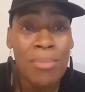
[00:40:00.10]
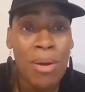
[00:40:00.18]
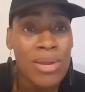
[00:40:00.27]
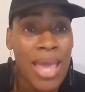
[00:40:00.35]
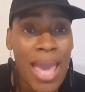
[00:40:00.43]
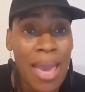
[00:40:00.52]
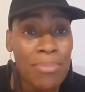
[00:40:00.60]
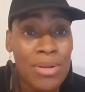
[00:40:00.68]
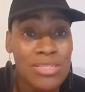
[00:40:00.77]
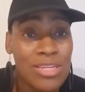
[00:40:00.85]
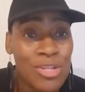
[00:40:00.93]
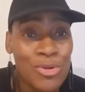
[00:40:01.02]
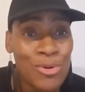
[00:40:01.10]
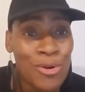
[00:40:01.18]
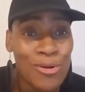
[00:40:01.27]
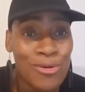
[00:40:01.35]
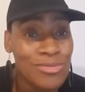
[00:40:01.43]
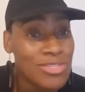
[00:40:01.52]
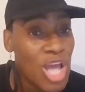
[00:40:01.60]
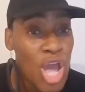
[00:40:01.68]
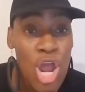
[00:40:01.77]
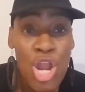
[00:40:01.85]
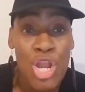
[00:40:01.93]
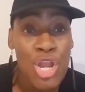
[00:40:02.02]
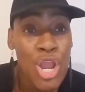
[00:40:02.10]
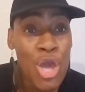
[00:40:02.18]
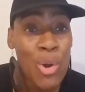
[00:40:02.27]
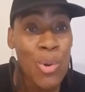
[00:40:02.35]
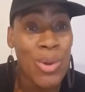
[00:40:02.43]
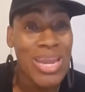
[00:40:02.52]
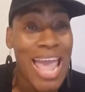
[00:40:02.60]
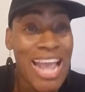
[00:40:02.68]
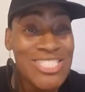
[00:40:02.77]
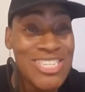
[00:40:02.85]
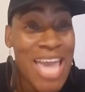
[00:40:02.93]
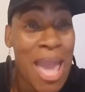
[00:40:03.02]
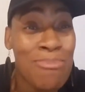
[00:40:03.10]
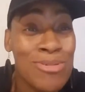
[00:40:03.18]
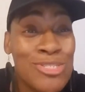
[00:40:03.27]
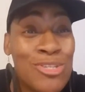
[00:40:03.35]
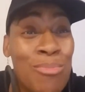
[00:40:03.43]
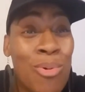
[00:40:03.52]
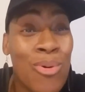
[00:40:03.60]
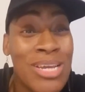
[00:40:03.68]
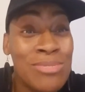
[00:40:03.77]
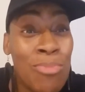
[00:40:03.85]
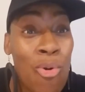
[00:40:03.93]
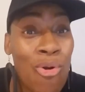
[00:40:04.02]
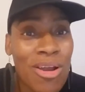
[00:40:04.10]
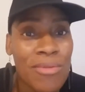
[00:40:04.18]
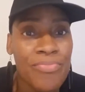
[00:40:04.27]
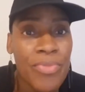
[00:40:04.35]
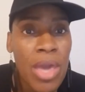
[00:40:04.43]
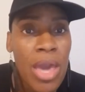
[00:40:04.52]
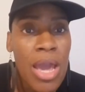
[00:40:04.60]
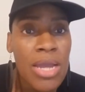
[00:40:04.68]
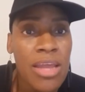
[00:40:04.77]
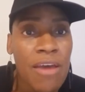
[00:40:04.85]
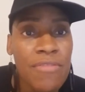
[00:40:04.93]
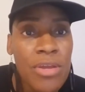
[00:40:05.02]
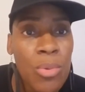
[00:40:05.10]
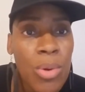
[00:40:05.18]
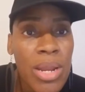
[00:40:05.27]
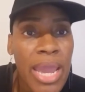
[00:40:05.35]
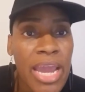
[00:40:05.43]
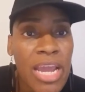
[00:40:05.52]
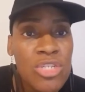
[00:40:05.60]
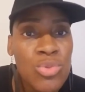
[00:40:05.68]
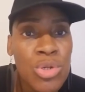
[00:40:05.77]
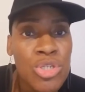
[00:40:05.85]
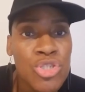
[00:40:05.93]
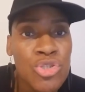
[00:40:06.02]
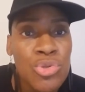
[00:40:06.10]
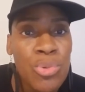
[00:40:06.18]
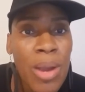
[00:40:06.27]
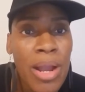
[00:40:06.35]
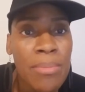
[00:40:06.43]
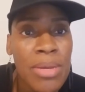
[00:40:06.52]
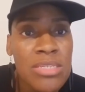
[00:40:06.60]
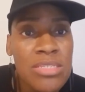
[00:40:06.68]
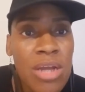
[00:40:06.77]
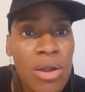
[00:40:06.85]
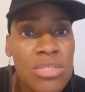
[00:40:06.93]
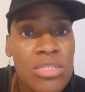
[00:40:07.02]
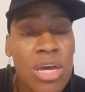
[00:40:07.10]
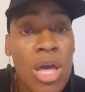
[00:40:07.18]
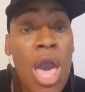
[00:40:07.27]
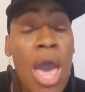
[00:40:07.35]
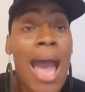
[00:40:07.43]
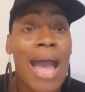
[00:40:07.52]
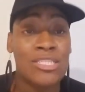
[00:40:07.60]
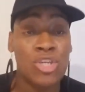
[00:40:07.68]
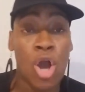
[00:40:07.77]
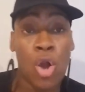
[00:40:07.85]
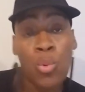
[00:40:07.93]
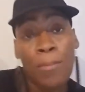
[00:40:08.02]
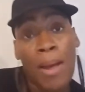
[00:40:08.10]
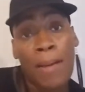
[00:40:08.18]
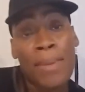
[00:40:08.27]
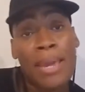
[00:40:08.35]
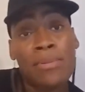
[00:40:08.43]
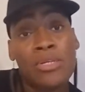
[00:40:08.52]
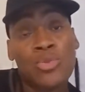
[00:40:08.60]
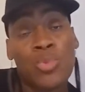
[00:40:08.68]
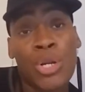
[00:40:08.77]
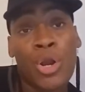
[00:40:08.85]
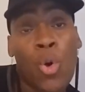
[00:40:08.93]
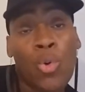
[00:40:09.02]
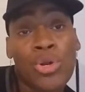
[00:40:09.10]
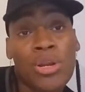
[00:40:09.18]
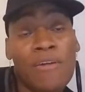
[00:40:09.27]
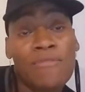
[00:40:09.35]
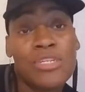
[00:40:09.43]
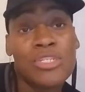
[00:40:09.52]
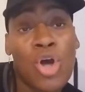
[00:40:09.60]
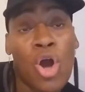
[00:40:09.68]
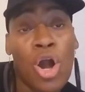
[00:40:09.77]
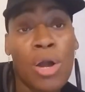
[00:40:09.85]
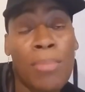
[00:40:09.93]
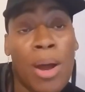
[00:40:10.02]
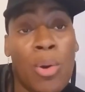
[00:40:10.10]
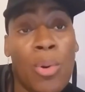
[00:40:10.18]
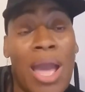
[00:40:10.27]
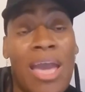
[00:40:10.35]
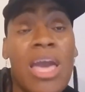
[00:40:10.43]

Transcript: about that happening to little girls. No, it actually happens to boys more. Definitely, what age would you recommend starting to? I talk with my babies when they're old enough to talk about,